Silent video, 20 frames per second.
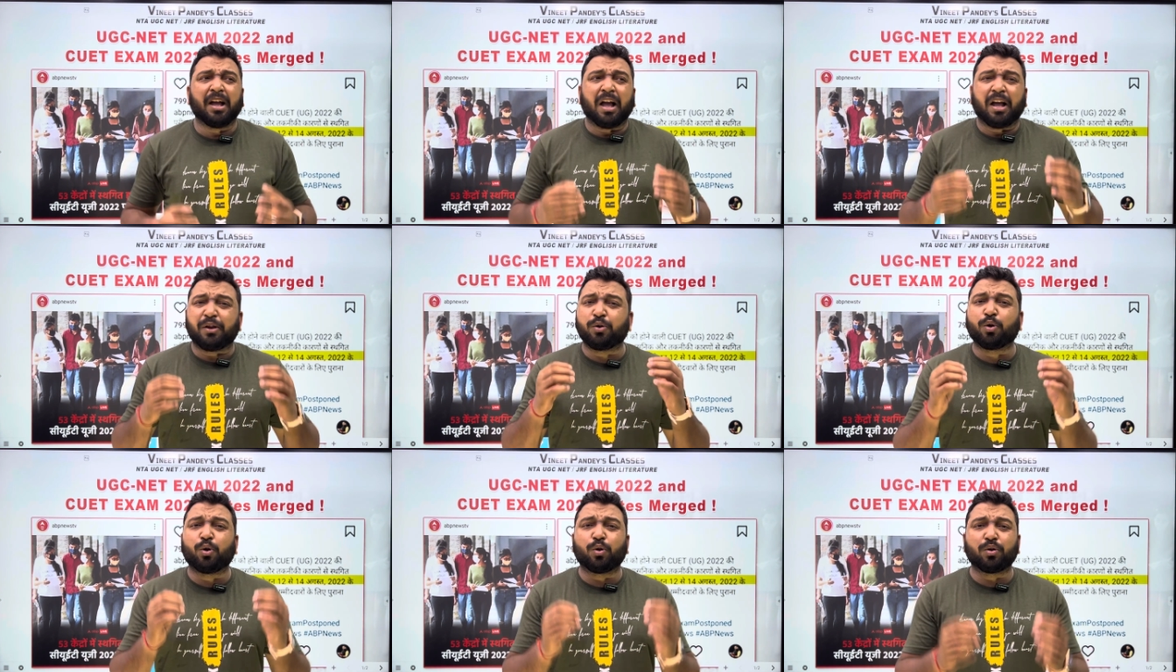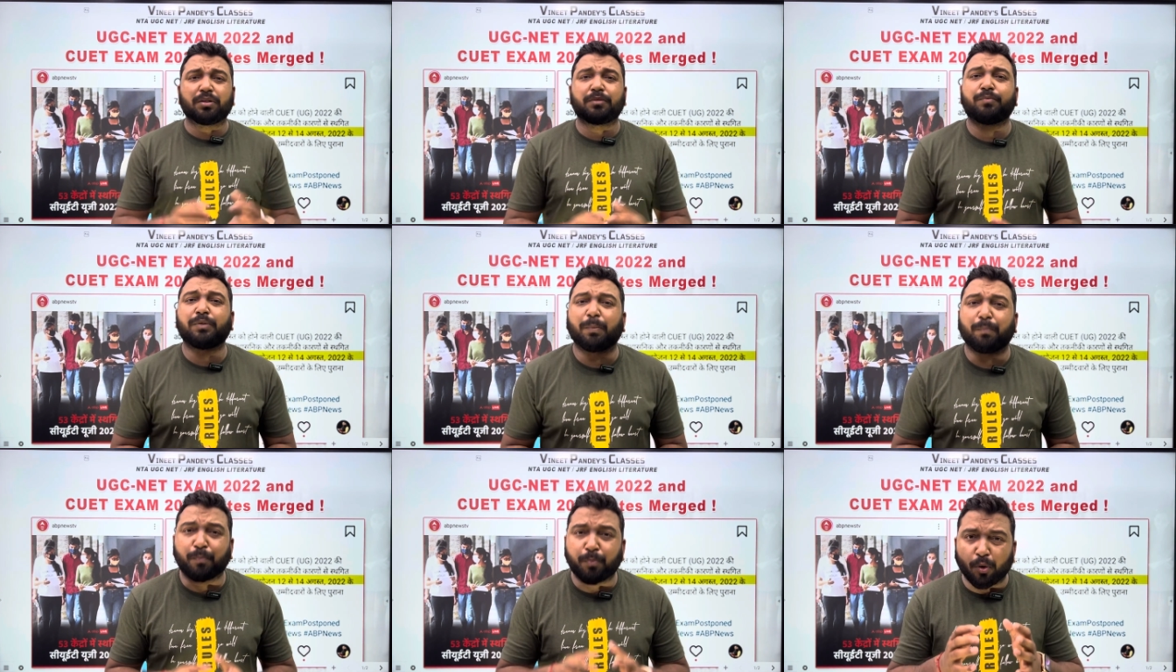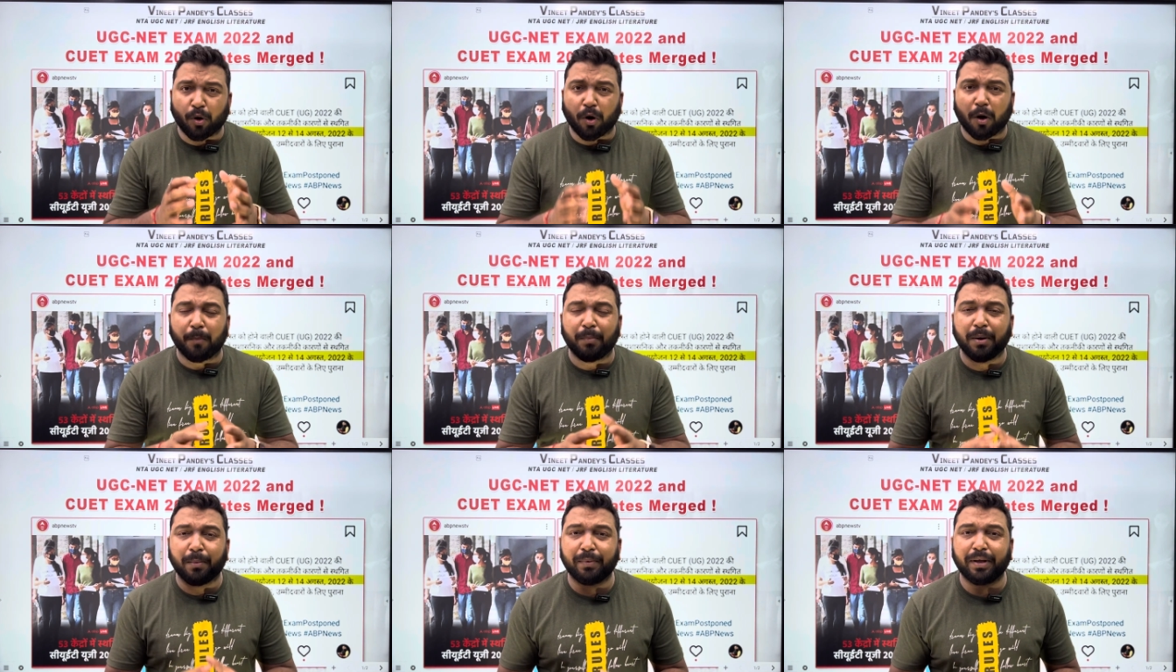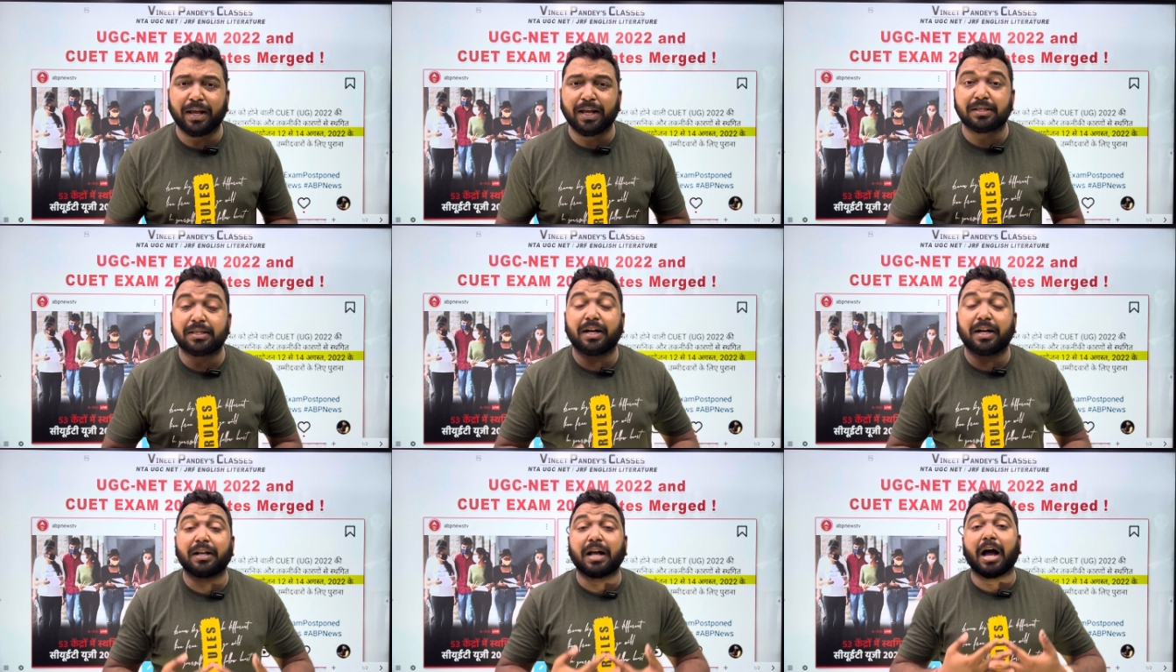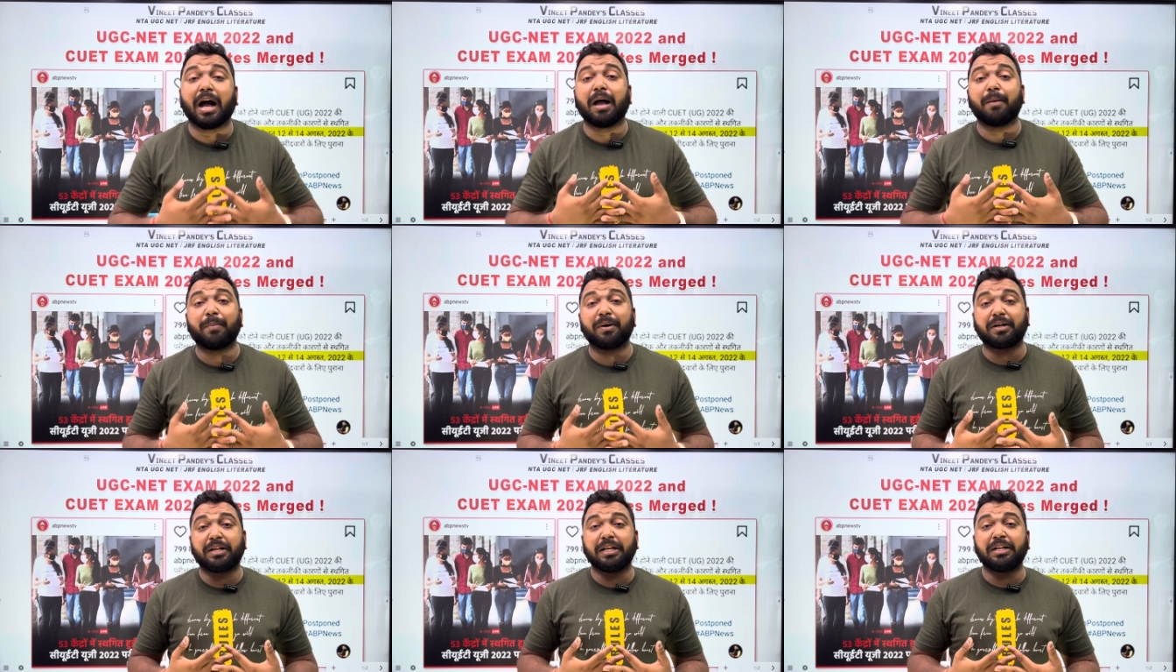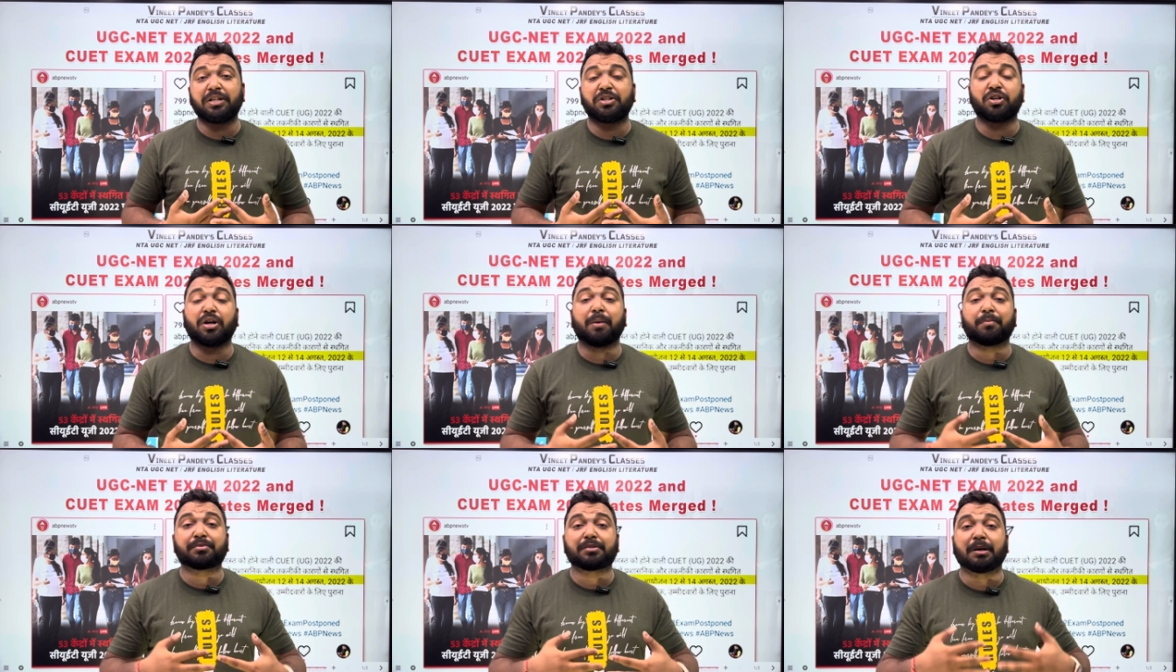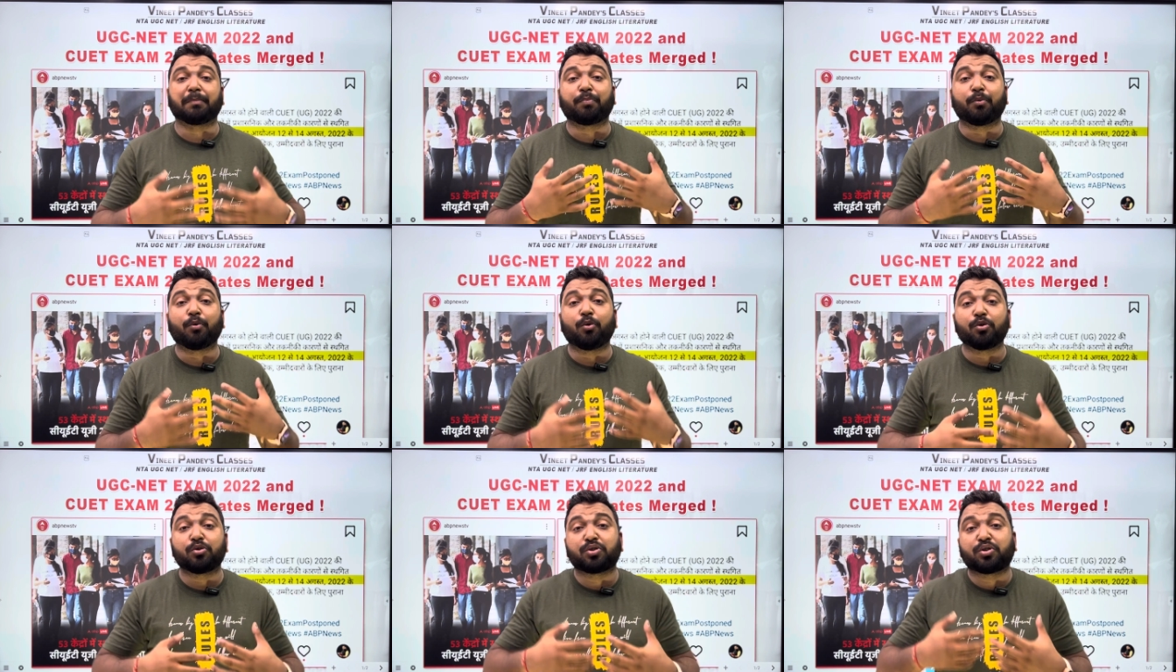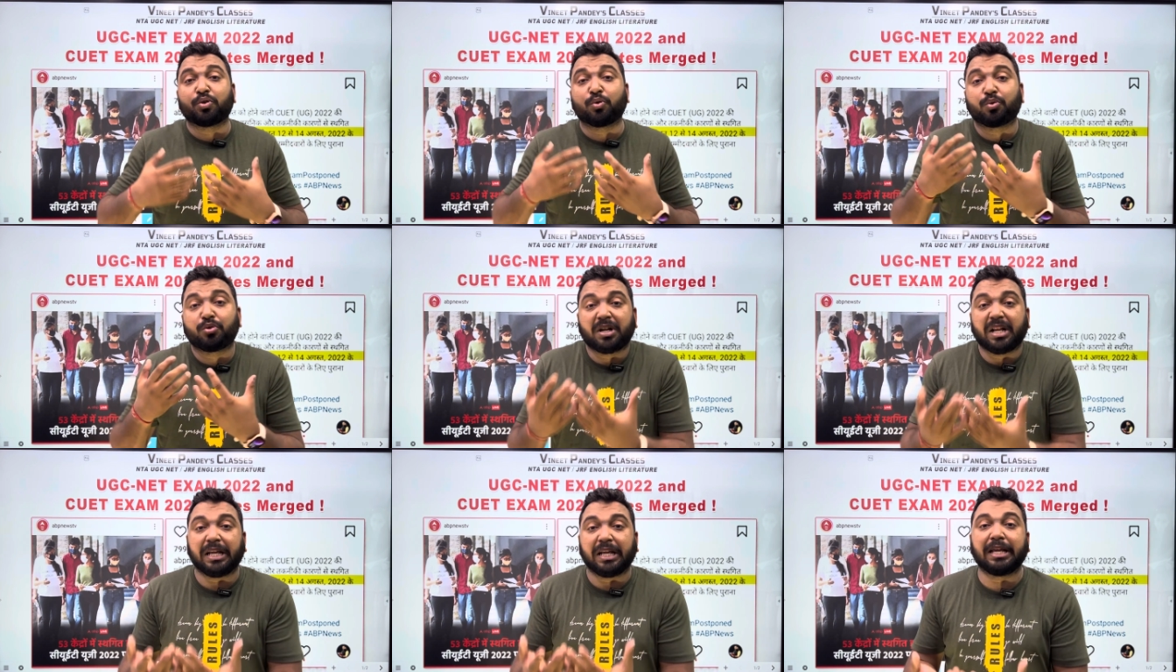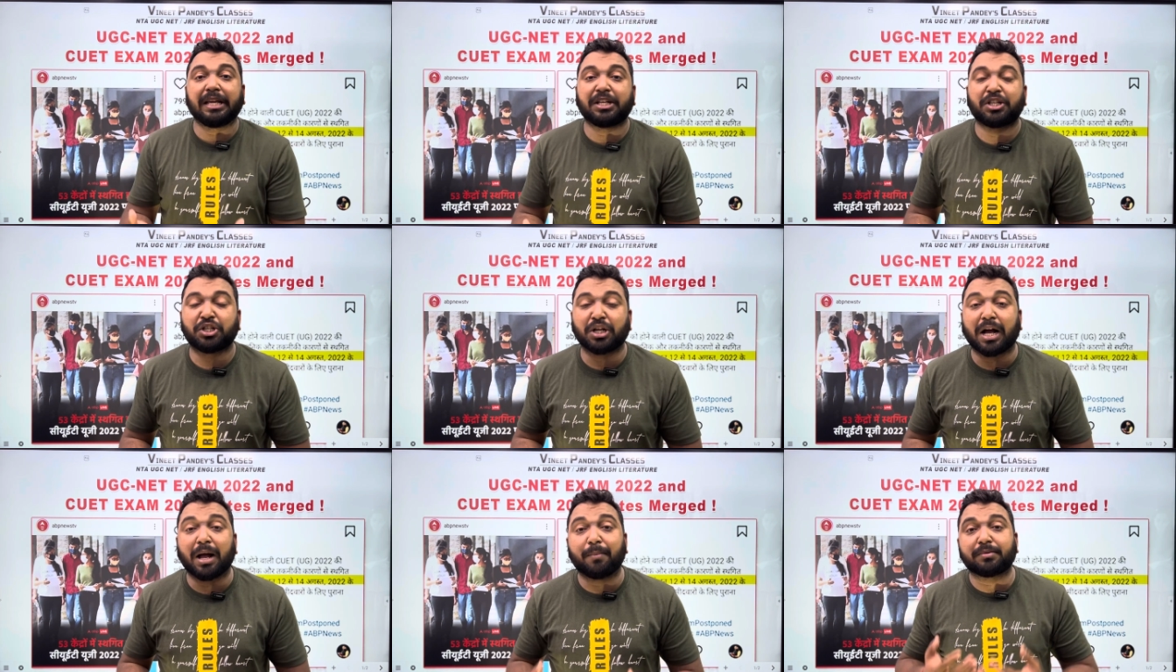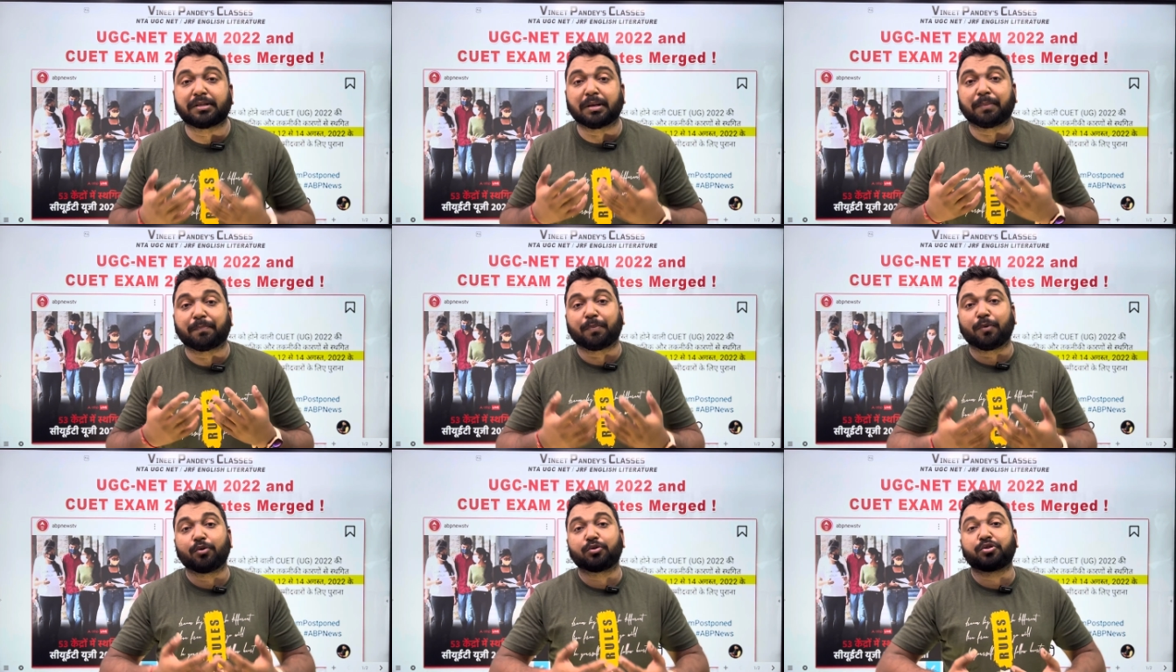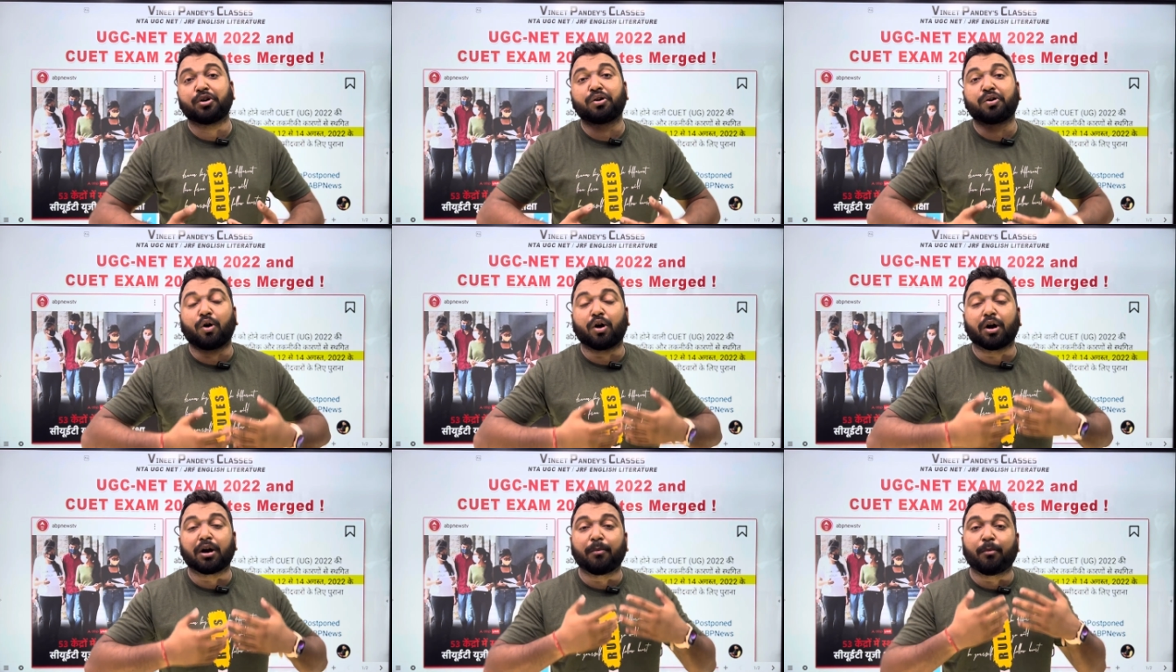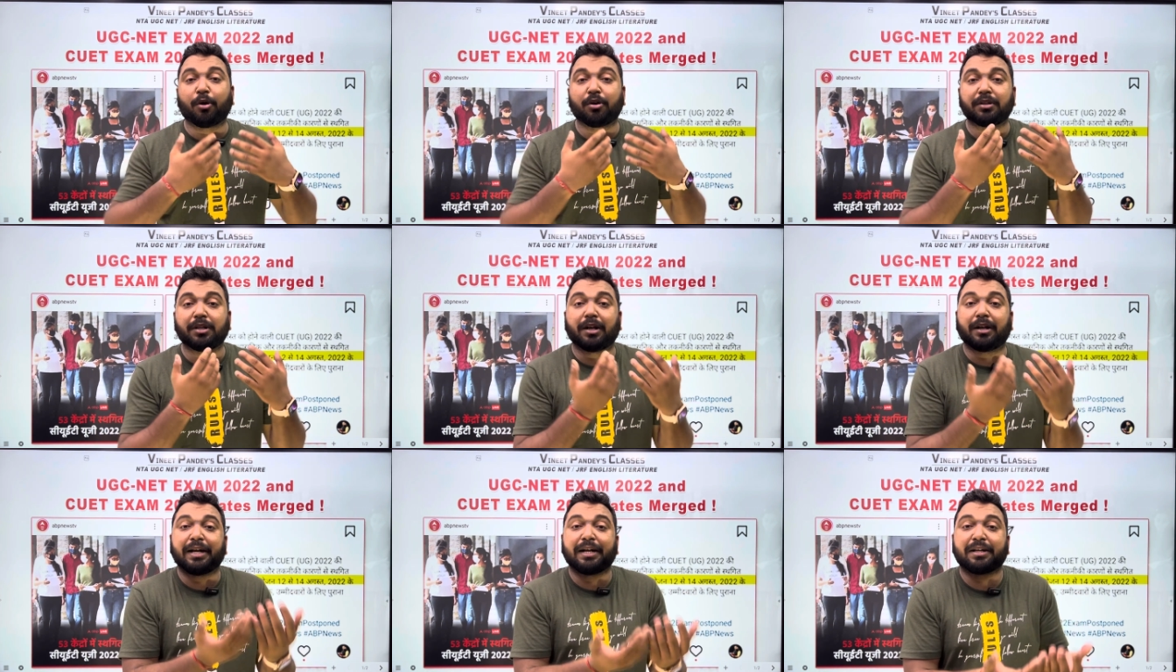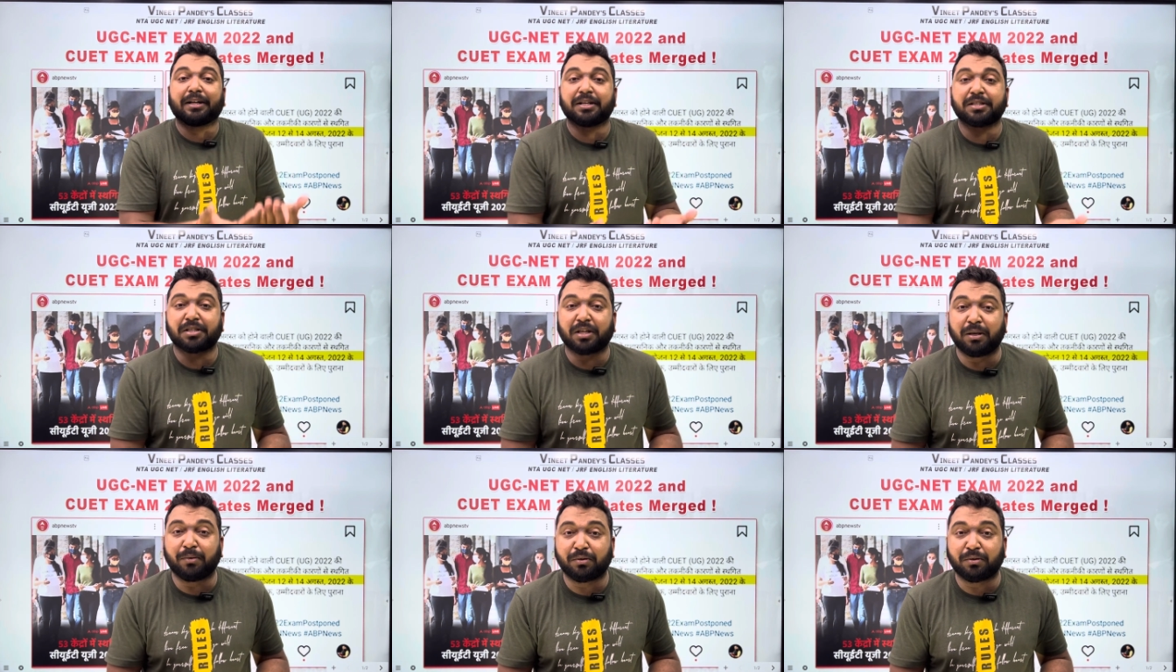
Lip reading: You know, the problem is that I am a teacher, I'm supposed to teach, I'm supposed to talk about the latest